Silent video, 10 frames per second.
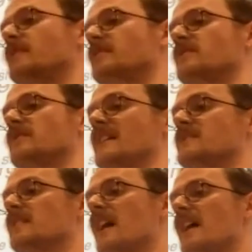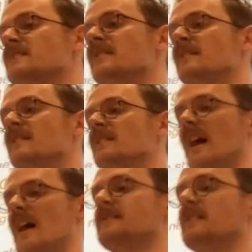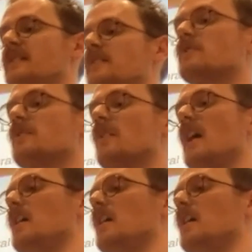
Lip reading: evidence that that's the case, as in this